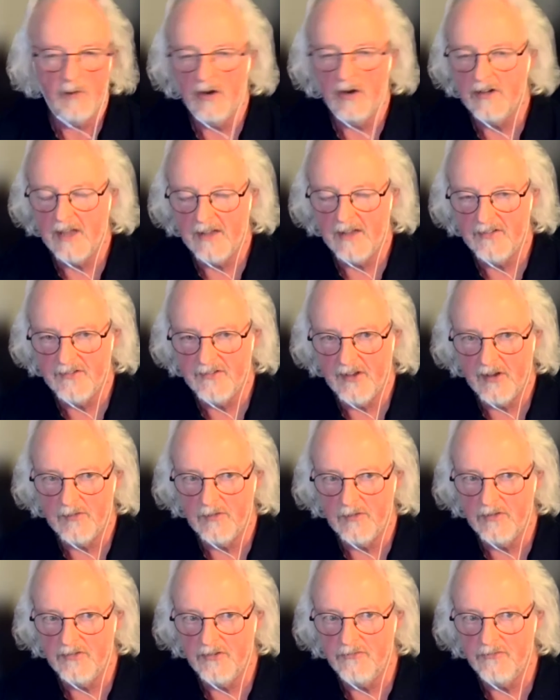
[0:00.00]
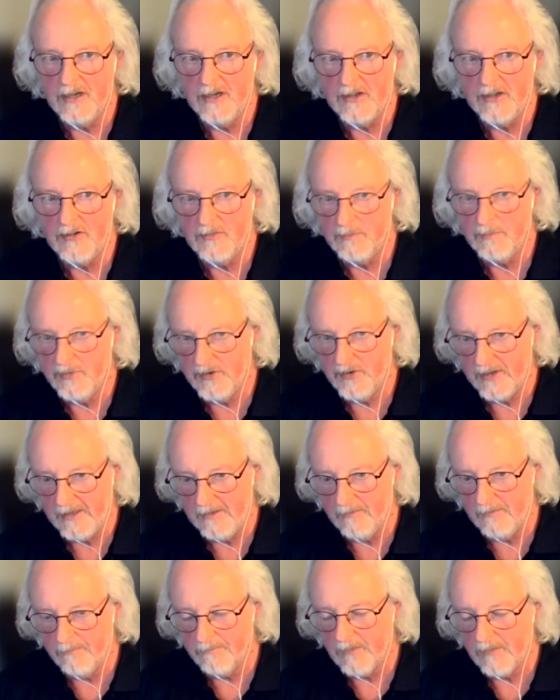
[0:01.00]
okay, so it's a really good point.
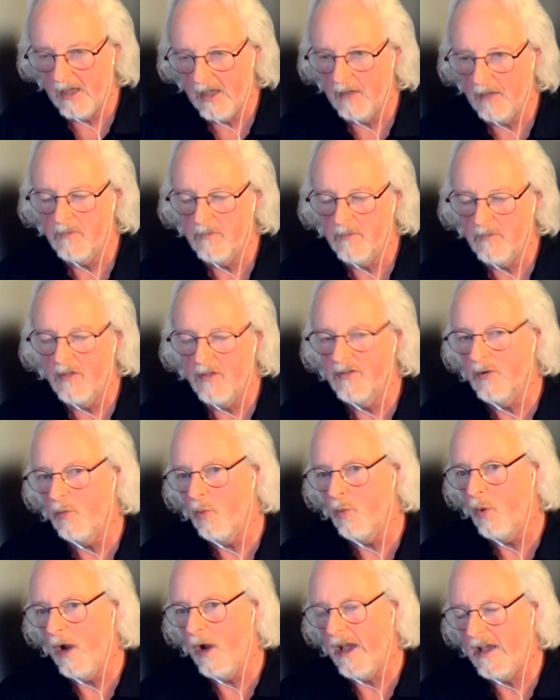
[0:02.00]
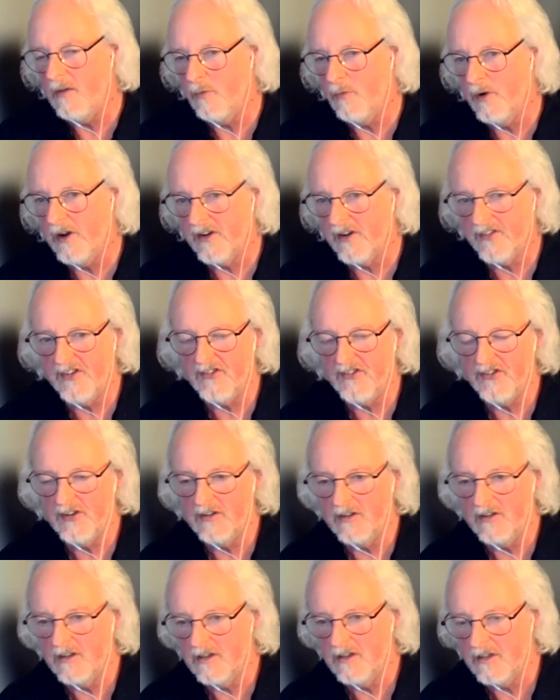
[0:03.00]
Um, the way it works is,
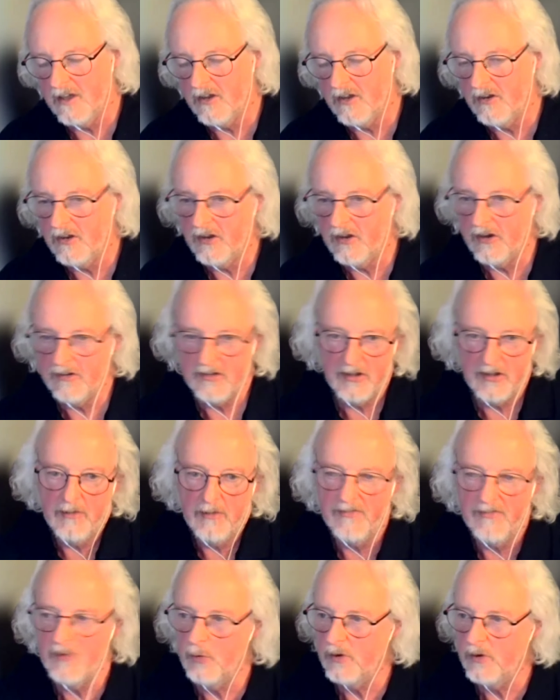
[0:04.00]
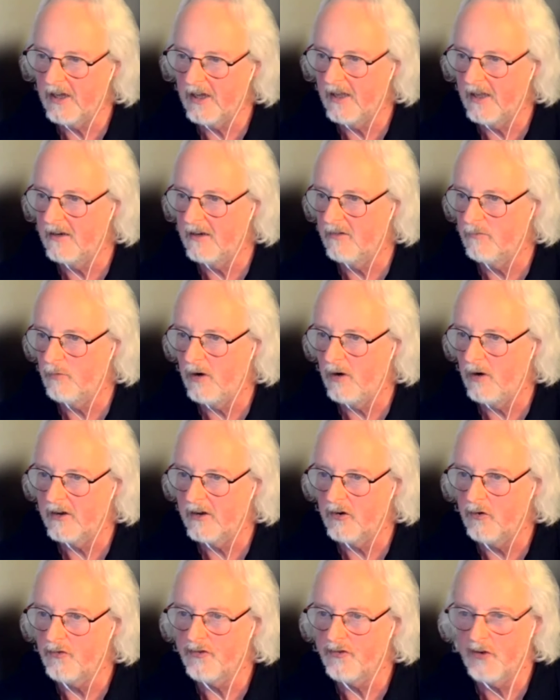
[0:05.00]
you, you you know, if you're working on what I
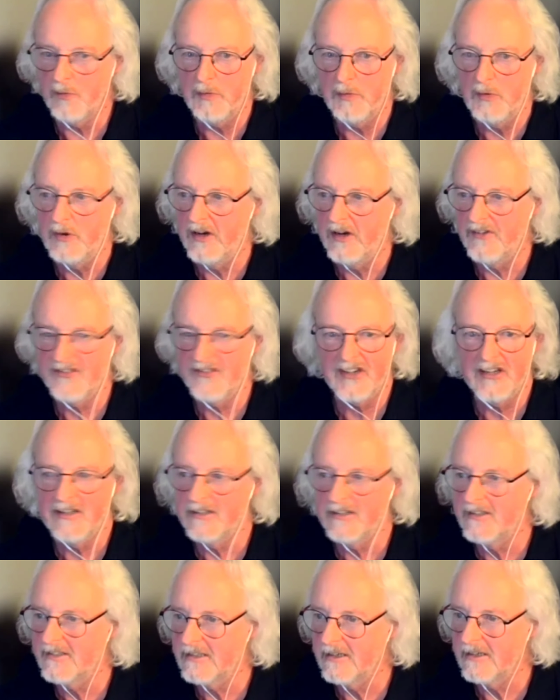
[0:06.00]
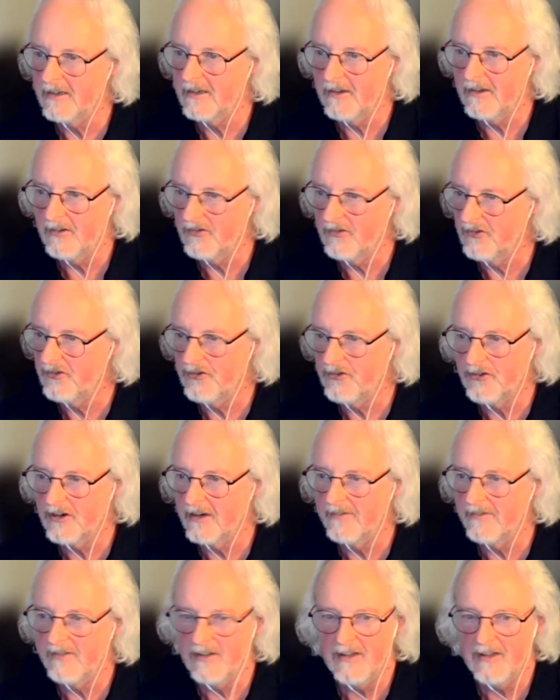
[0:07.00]
call Tupperware skies, like it's
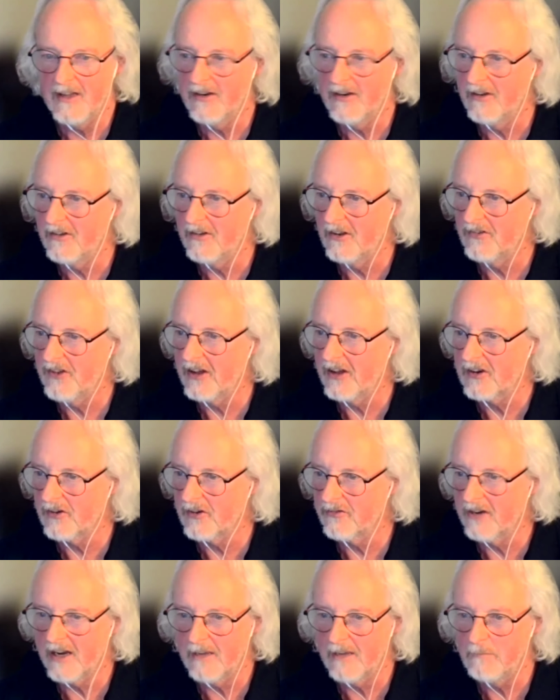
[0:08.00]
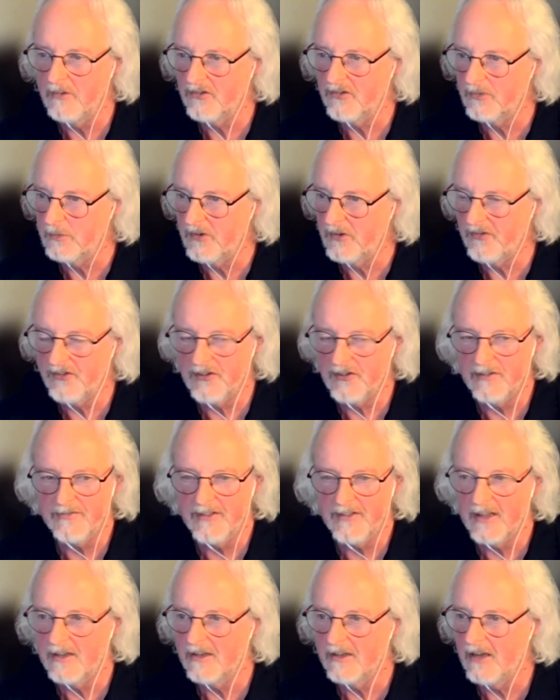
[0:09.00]
driving, you know, it's that grey, miserable stuff,
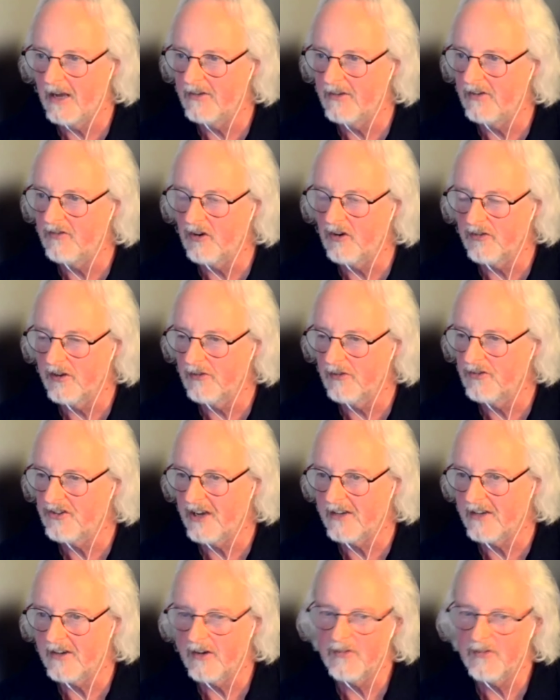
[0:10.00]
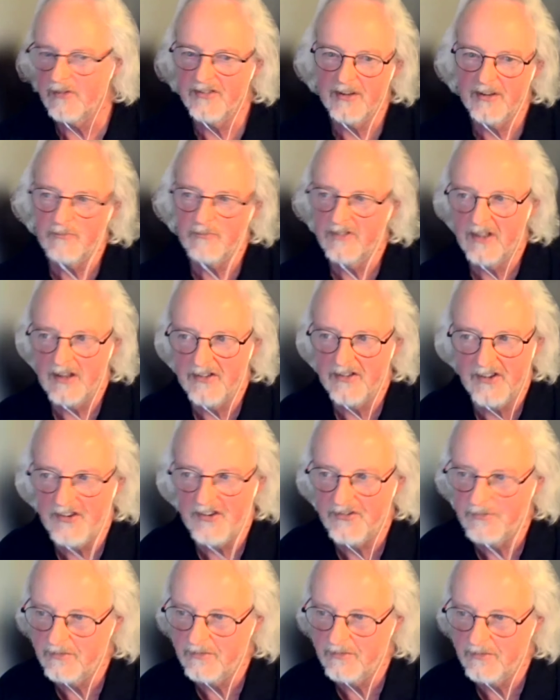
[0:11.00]
then, and you've got no shadows, then this
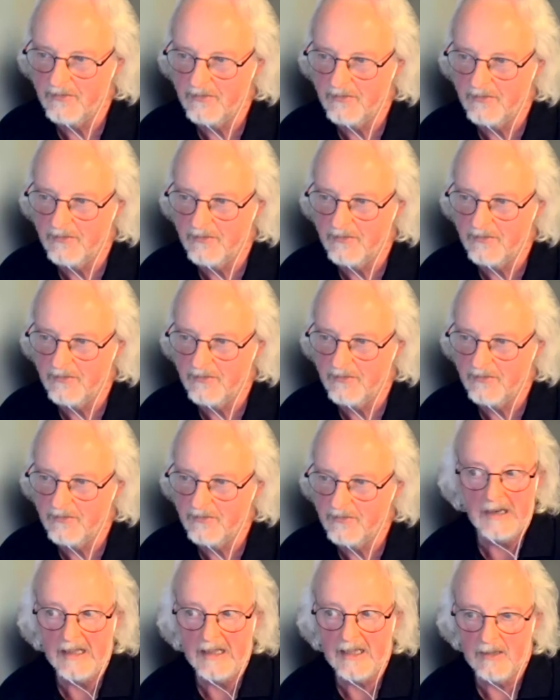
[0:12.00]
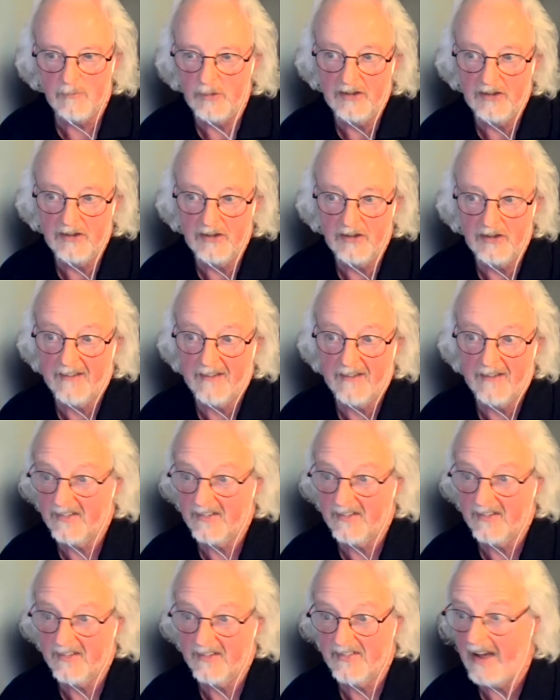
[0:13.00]
isn't normally, we don't know how to
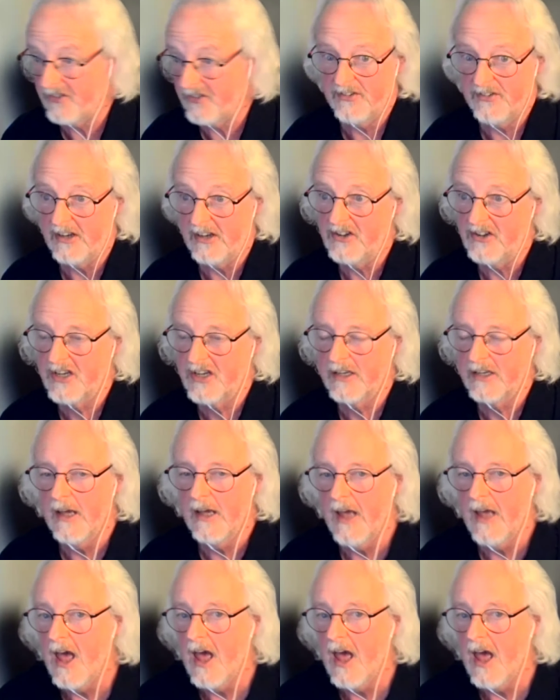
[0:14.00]
have this conversation.